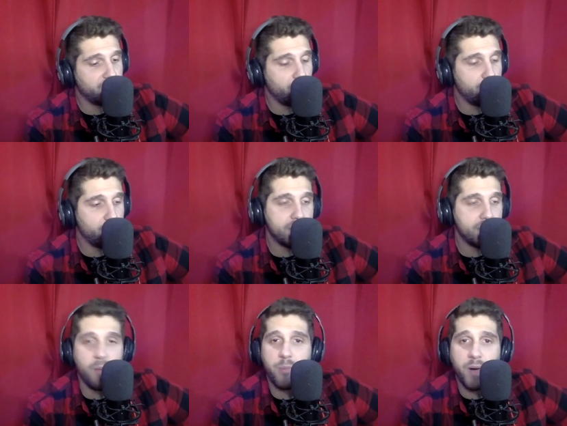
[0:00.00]
We
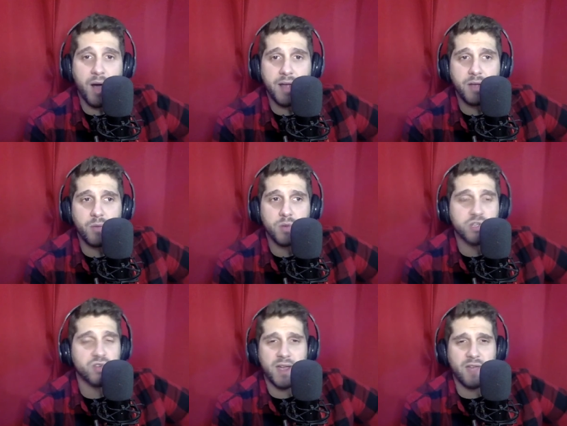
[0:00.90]
get by. We're
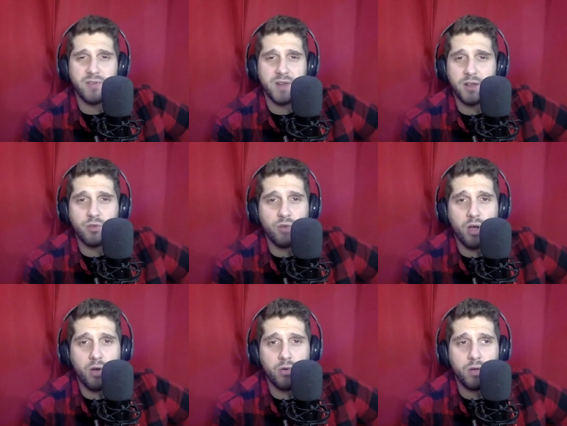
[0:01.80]
trying every day to
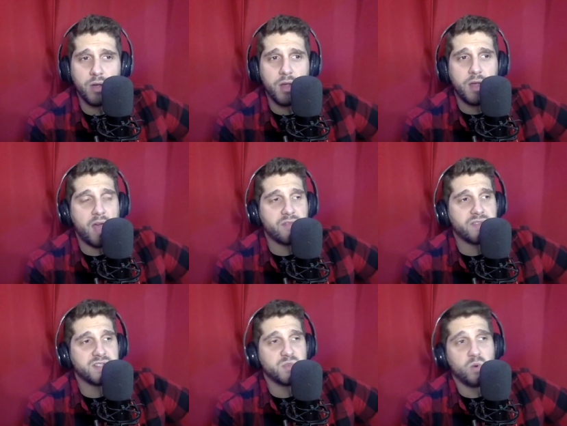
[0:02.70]
grow.
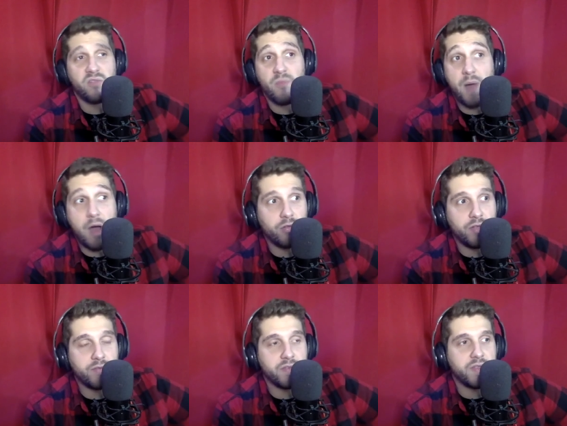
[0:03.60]
Everything's word of
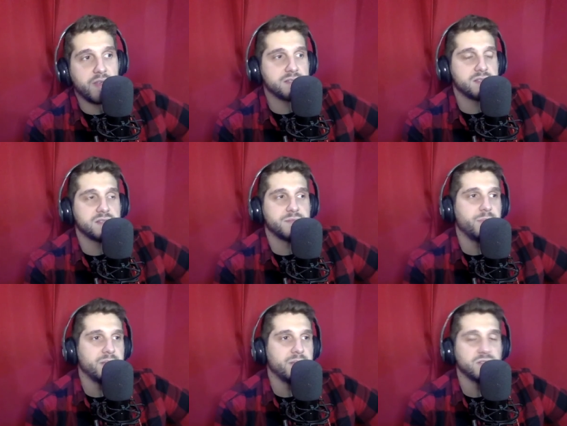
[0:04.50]
mouth. Everything's
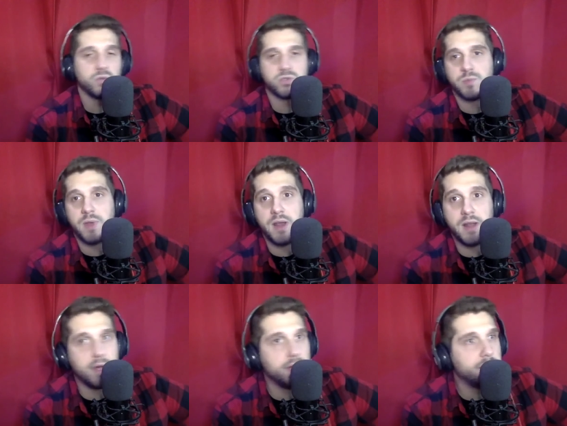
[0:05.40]
just by social
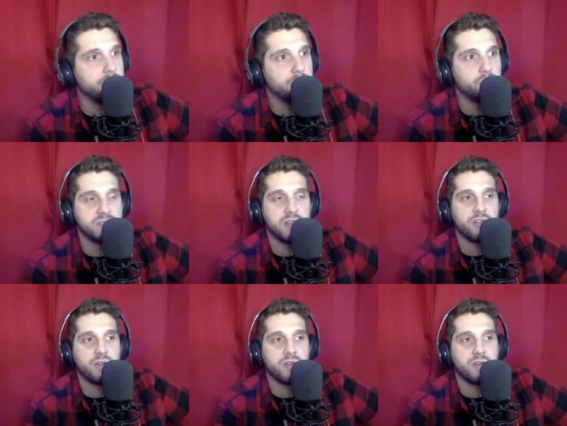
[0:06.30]
media, who's hearing